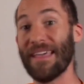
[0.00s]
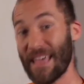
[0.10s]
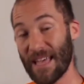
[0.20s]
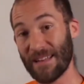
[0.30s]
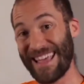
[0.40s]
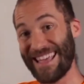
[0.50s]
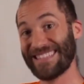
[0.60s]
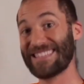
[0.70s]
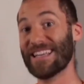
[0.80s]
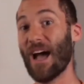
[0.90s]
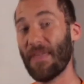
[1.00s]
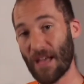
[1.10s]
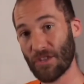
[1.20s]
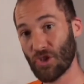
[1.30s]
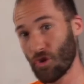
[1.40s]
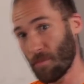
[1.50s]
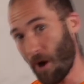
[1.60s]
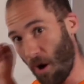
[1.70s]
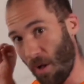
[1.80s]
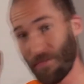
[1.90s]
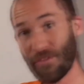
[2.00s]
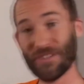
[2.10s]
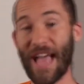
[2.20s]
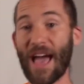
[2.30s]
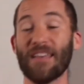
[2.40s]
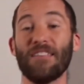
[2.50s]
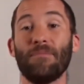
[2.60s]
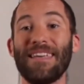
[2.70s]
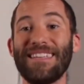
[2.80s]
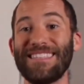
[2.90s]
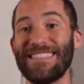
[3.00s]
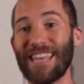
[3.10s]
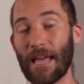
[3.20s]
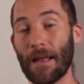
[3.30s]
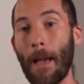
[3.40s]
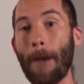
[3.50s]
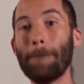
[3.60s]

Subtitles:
Then inside that tube, all of your data is being sent,